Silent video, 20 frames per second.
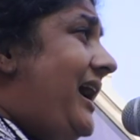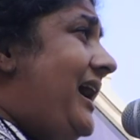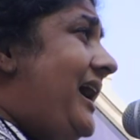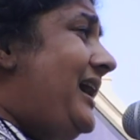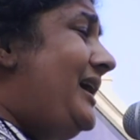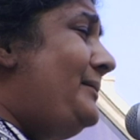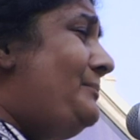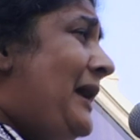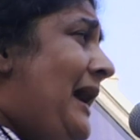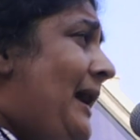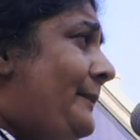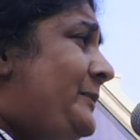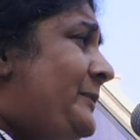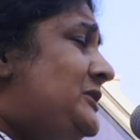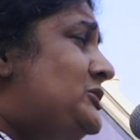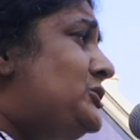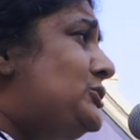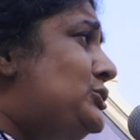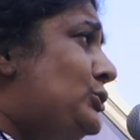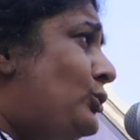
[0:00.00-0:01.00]
I'm
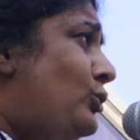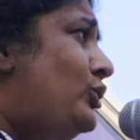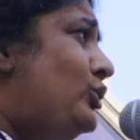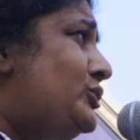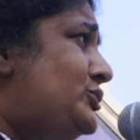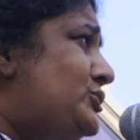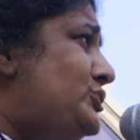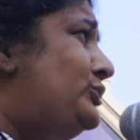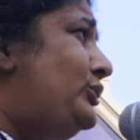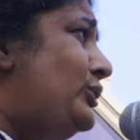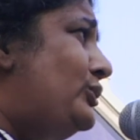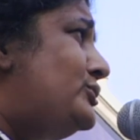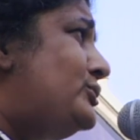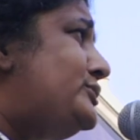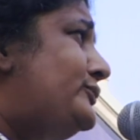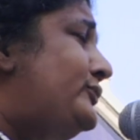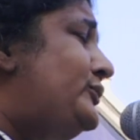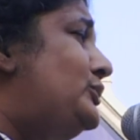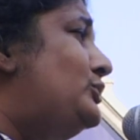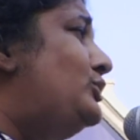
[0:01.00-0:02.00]
happy to talk to those
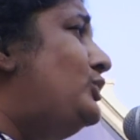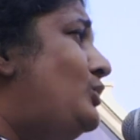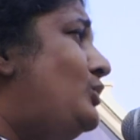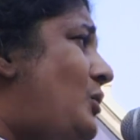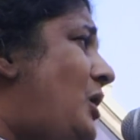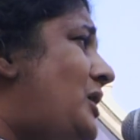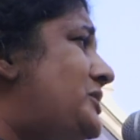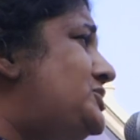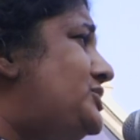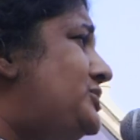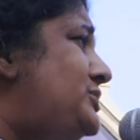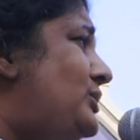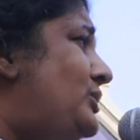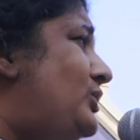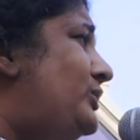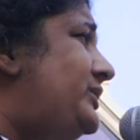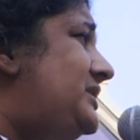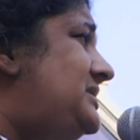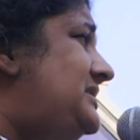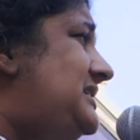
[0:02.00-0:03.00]
of you who want to
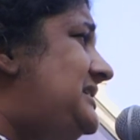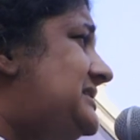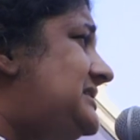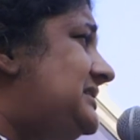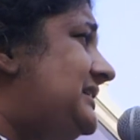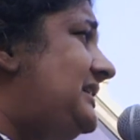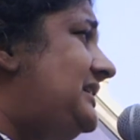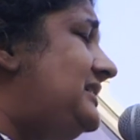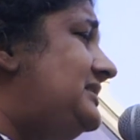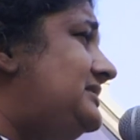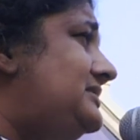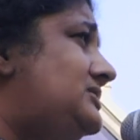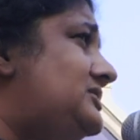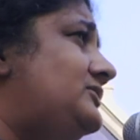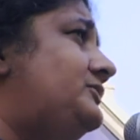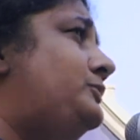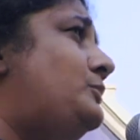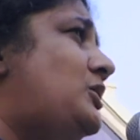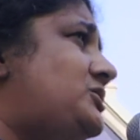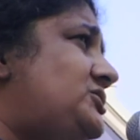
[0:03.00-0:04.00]
know the details
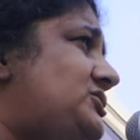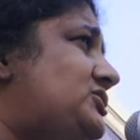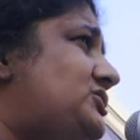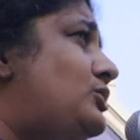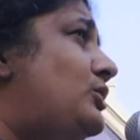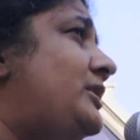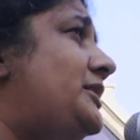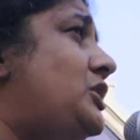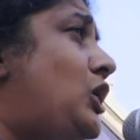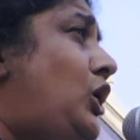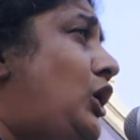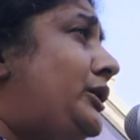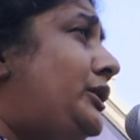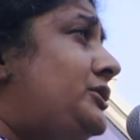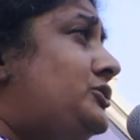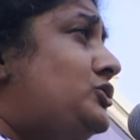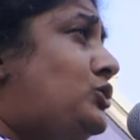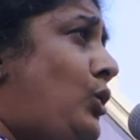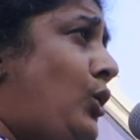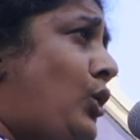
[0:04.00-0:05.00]
of what is going on
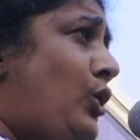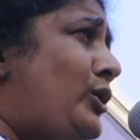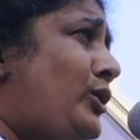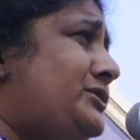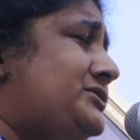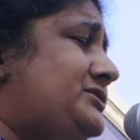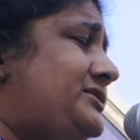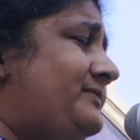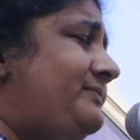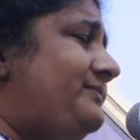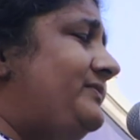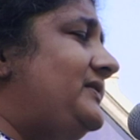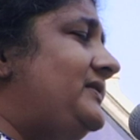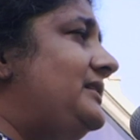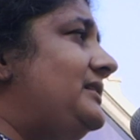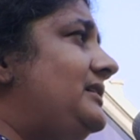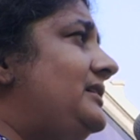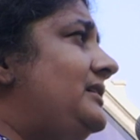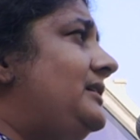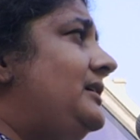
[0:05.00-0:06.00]
in court.
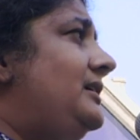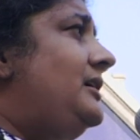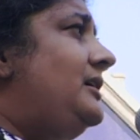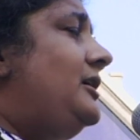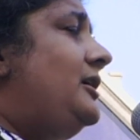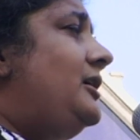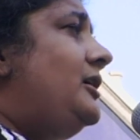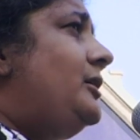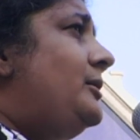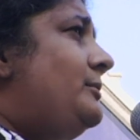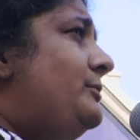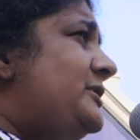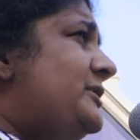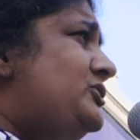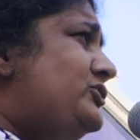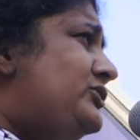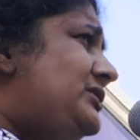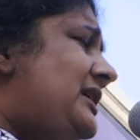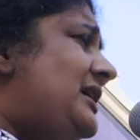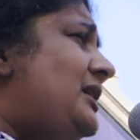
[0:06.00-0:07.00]
But
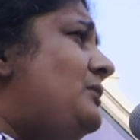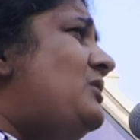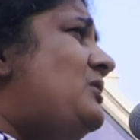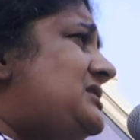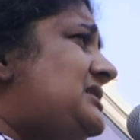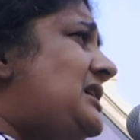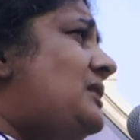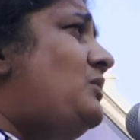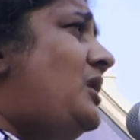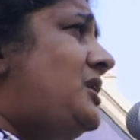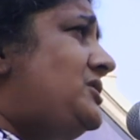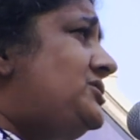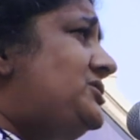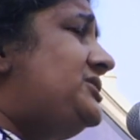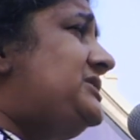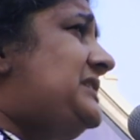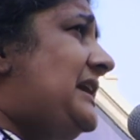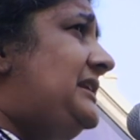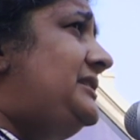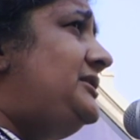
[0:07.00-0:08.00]
today what I want
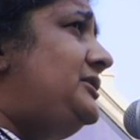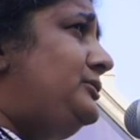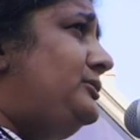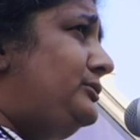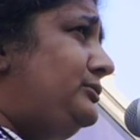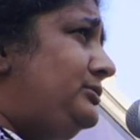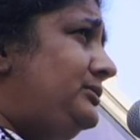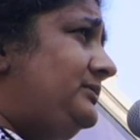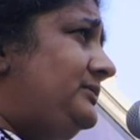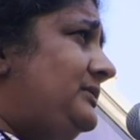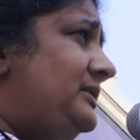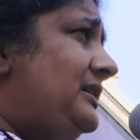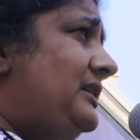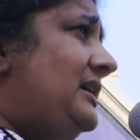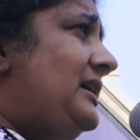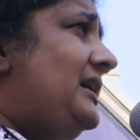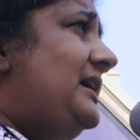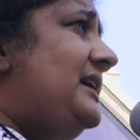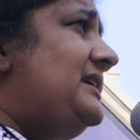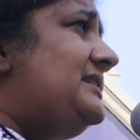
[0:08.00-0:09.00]
to tell you
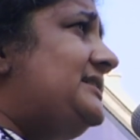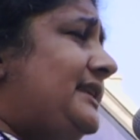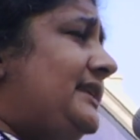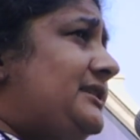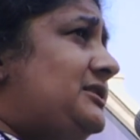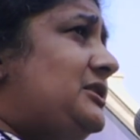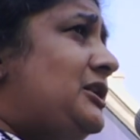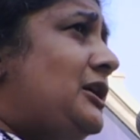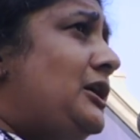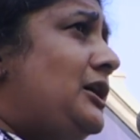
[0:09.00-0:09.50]
is that,